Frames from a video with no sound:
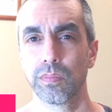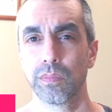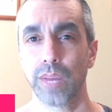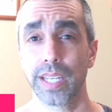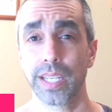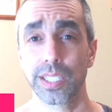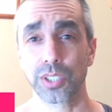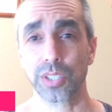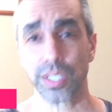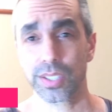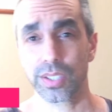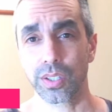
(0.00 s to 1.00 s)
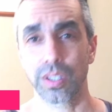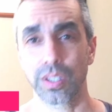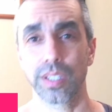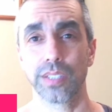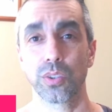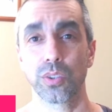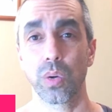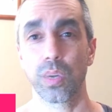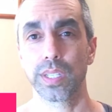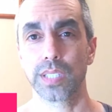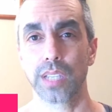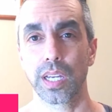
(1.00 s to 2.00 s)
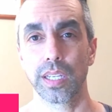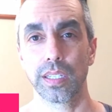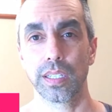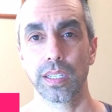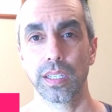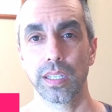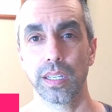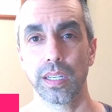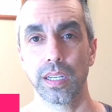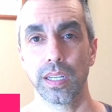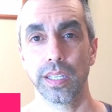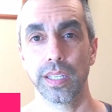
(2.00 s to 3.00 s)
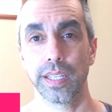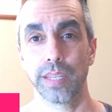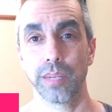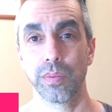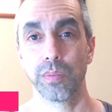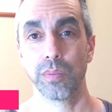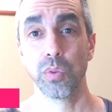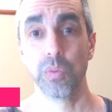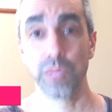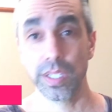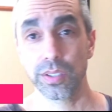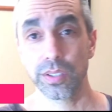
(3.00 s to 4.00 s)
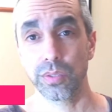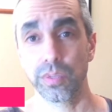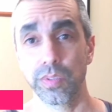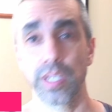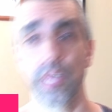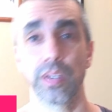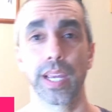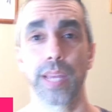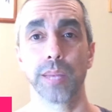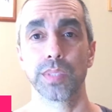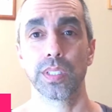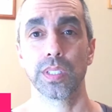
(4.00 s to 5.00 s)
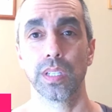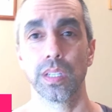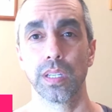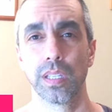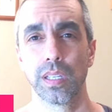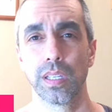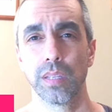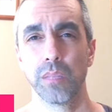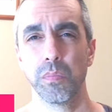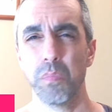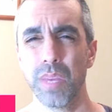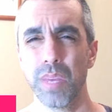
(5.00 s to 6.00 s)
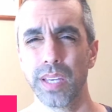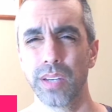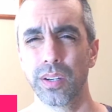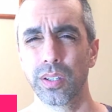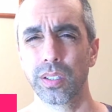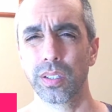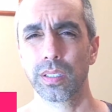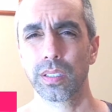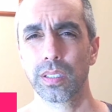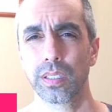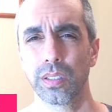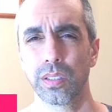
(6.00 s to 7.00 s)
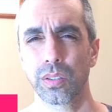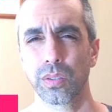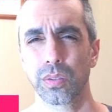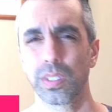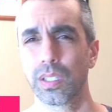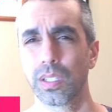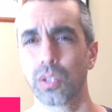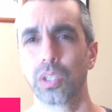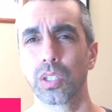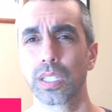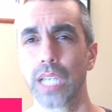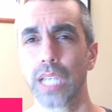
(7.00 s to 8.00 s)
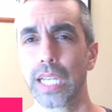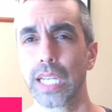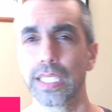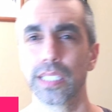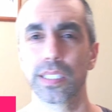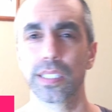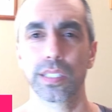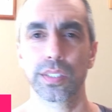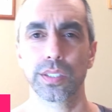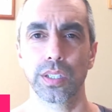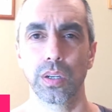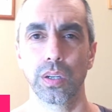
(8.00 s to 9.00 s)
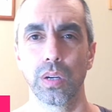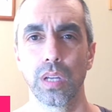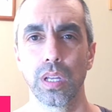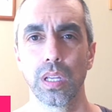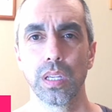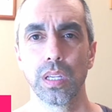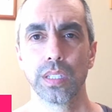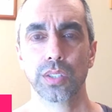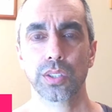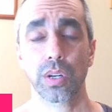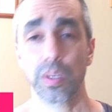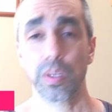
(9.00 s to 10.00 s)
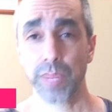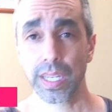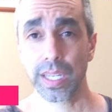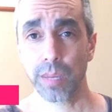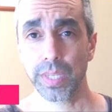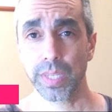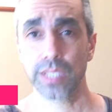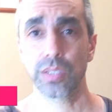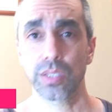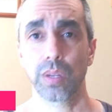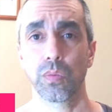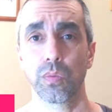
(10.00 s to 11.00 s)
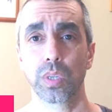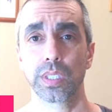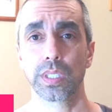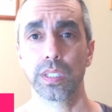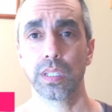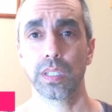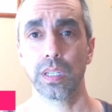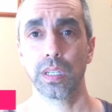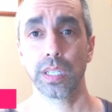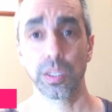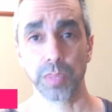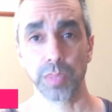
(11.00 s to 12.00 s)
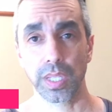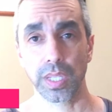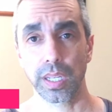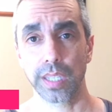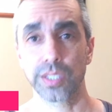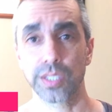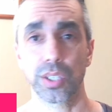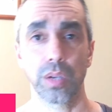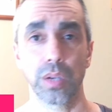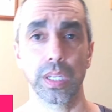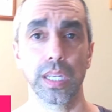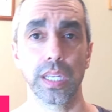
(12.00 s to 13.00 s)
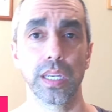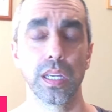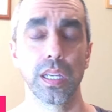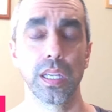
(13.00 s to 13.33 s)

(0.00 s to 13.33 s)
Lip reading: I initially started in toy design and then moved into video games in the mid or little early 90s. So started at big companies. I've worked at Interplay, Sony.